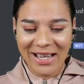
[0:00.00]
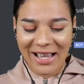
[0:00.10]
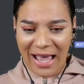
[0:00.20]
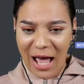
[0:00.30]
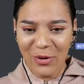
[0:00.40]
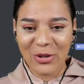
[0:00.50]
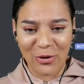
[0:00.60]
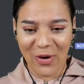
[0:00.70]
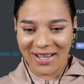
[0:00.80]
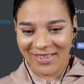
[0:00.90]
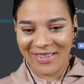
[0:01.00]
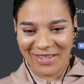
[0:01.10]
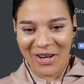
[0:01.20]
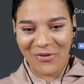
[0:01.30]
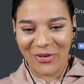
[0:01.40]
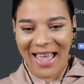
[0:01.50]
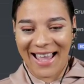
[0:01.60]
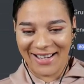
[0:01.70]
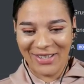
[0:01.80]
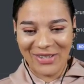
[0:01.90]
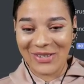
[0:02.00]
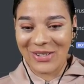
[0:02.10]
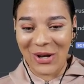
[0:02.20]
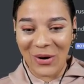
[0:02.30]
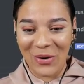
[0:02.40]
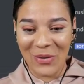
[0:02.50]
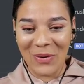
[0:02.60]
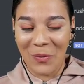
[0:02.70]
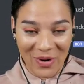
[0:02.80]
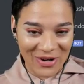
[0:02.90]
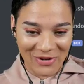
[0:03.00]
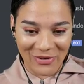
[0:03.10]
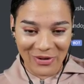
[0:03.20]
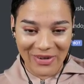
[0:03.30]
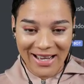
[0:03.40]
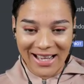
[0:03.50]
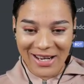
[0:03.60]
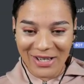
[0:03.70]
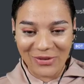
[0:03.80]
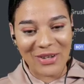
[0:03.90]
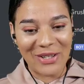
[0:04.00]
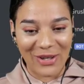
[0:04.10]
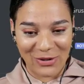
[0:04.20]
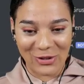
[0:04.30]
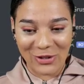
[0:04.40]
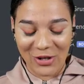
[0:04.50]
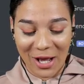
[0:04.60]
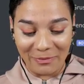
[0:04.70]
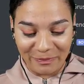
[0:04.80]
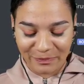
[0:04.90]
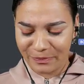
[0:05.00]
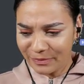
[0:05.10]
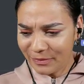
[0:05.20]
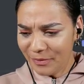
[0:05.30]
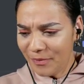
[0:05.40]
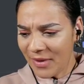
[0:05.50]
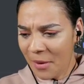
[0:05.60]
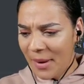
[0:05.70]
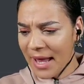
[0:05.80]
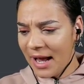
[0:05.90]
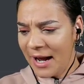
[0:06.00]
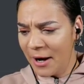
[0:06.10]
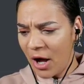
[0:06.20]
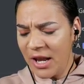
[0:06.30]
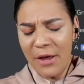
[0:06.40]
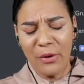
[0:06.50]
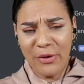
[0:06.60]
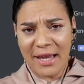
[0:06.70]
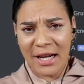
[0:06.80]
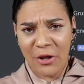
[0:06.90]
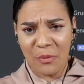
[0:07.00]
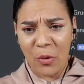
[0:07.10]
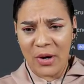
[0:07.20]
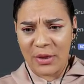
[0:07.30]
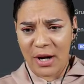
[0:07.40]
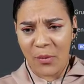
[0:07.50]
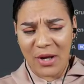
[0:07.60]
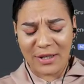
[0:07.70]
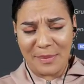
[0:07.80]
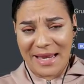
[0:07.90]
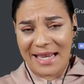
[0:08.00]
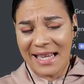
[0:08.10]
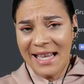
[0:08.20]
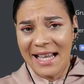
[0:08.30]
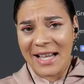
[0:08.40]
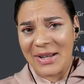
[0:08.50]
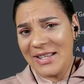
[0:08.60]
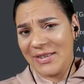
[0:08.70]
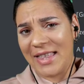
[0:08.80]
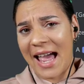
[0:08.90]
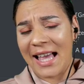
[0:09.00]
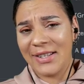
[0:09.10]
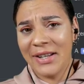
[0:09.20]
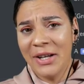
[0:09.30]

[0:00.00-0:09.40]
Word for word: uh, house crests and flags. This is so wonderful. You guys have done such a good job. But uh, another thing, another point that I want to make uh, is that